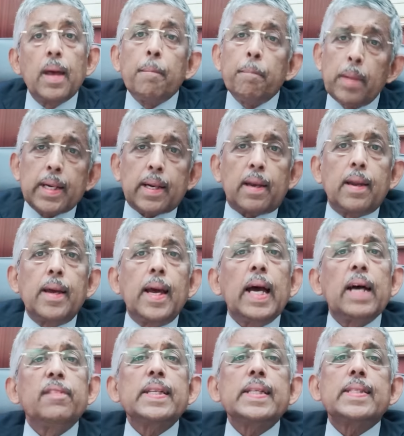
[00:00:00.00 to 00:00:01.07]
But
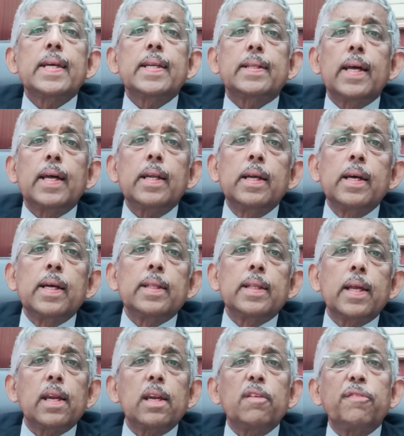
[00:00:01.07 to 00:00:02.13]
having said that,
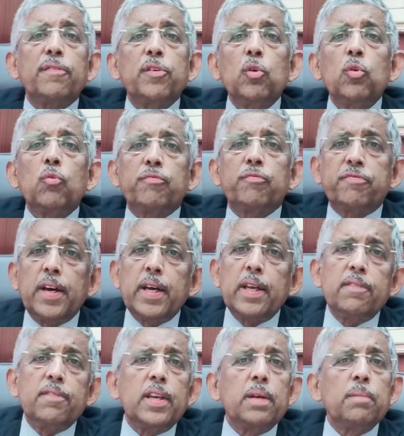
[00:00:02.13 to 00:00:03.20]
there are a few very,
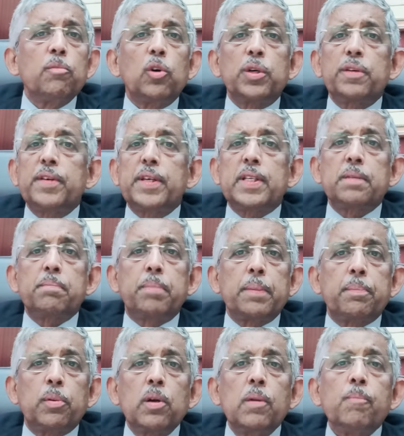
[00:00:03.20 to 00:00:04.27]
very motivated
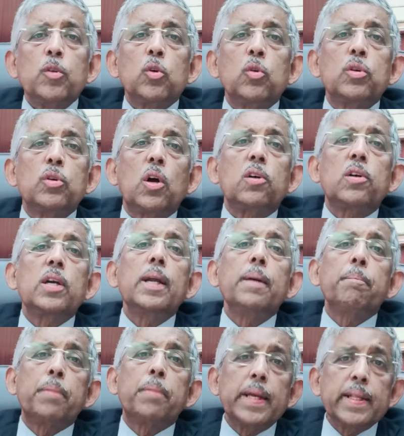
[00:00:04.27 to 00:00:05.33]
people who not
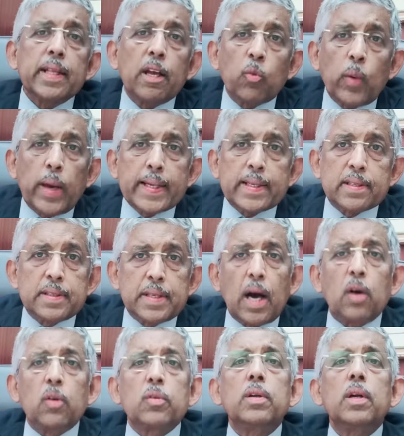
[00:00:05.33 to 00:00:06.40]
only bring their weight
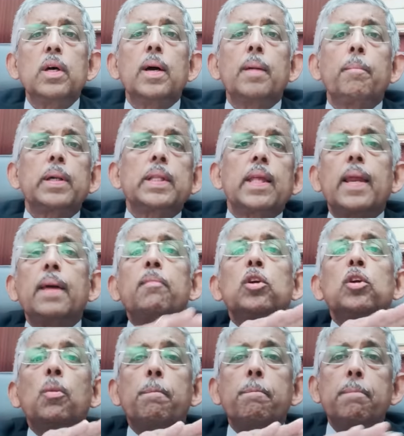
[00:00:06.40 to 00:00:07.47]
down, but they're able
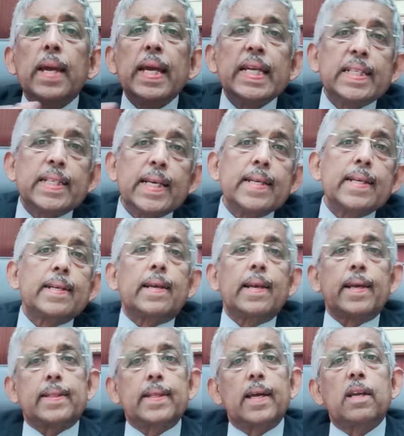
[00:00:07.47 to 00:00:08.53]
to maintain it
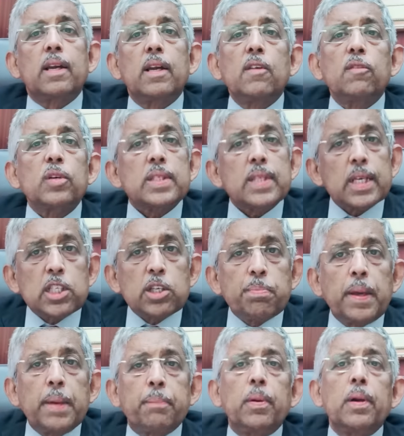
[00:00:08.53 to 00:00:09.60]
like that. For such
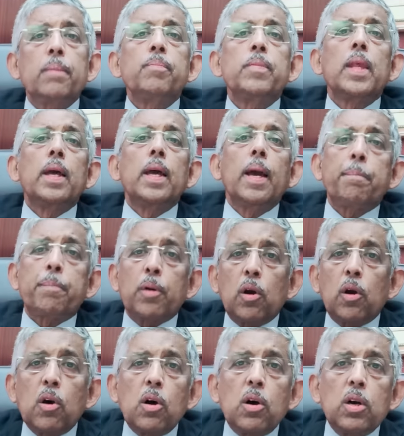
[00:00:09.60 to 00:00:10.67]
people, a
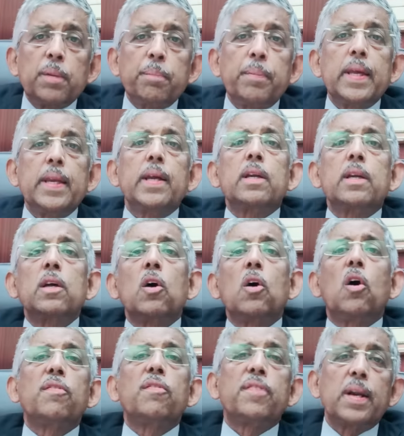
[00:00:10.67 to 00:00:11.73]
prolonged period
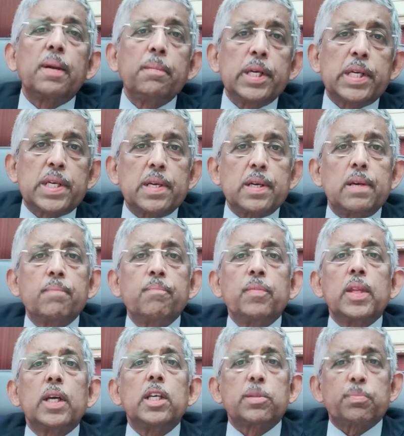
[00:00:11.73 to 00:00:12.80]
of remission
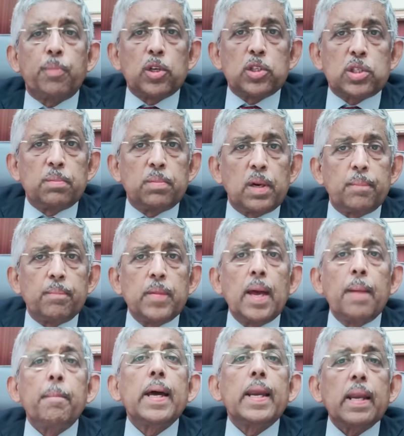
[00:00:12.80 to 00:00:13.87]
is possible.
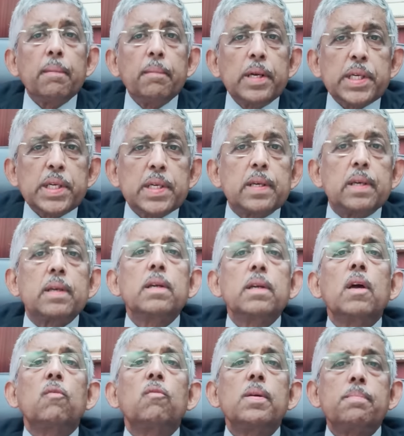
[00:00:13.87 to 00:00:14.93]
By remission,
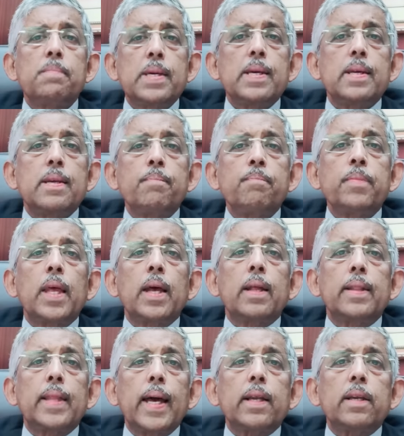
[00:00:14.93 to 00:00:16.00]
we mean
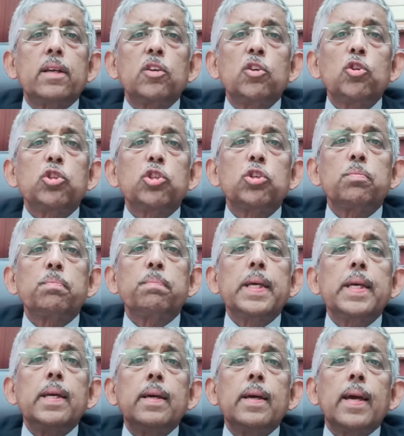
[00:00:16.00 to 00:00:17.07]
that you should be
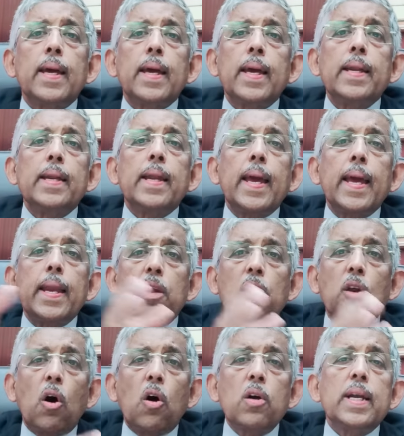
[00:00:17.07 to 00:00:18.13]
in a
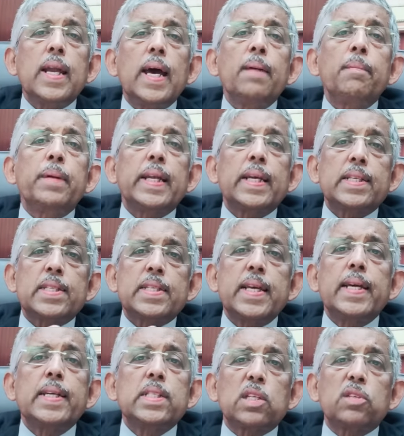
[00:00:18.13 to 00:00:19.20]
non-diabetic
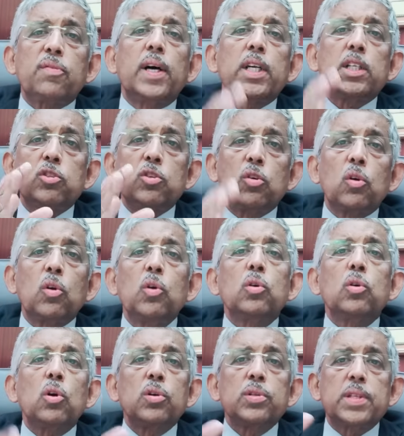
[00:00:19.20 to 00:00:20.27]
stage as far as your
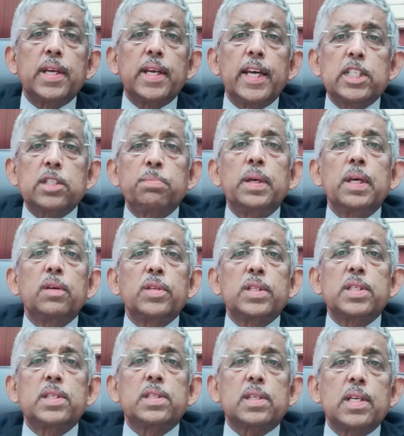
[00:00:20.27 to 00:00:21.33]
glucose and H b A one
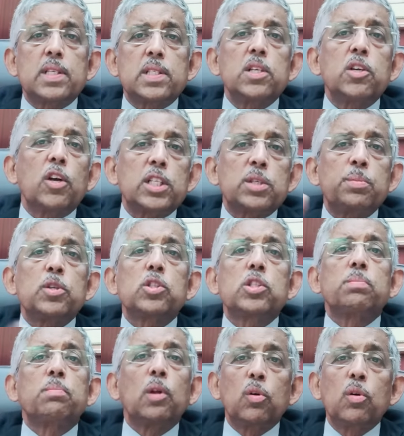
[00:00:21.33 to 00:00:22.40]
C is concerned. Your H b A one C
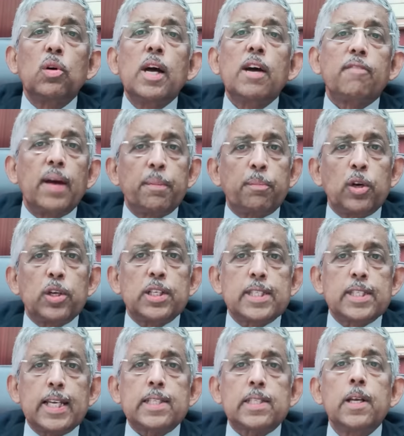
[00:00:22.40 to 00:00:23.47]
is below five point
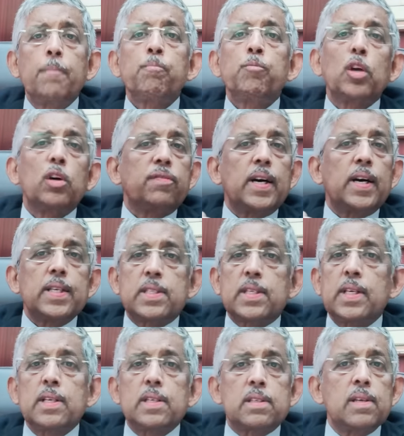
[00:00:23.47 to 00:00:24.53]
six, your
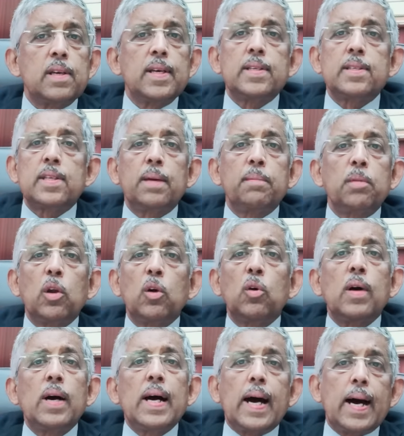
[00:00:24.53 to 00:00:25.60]
fasting is say below
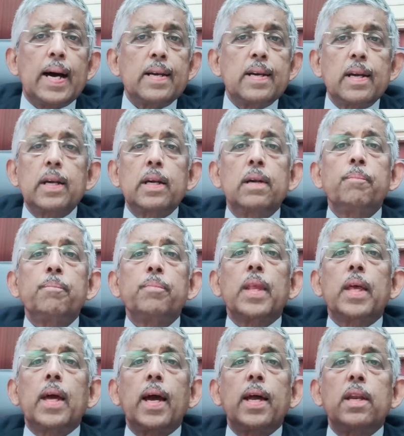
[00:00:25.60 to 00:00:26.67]
one hundred,
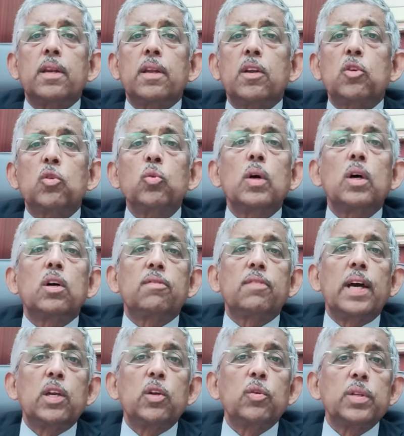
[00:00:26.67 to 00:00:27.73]
and the two hour
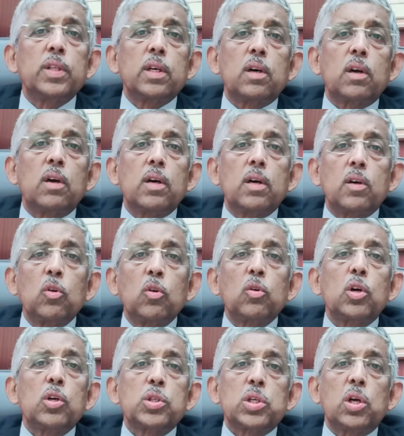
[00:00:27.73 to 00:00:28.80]
value in the uh,
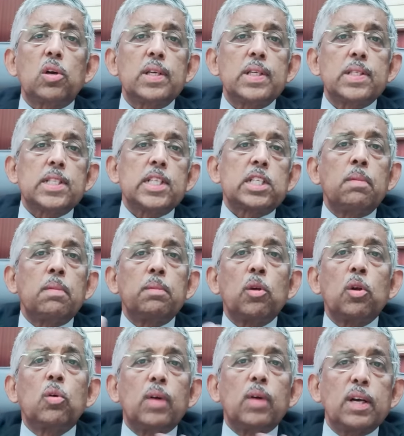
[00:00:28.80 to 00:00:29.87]
glucose tolerance test will be
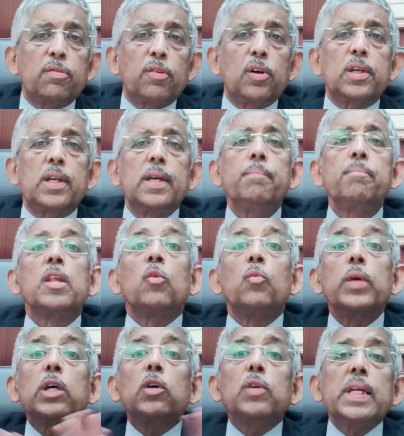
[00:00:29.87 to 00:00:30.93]
below one forty
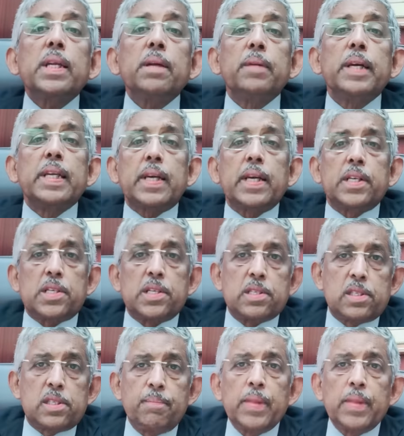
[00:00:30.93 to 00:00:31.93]
without any medications.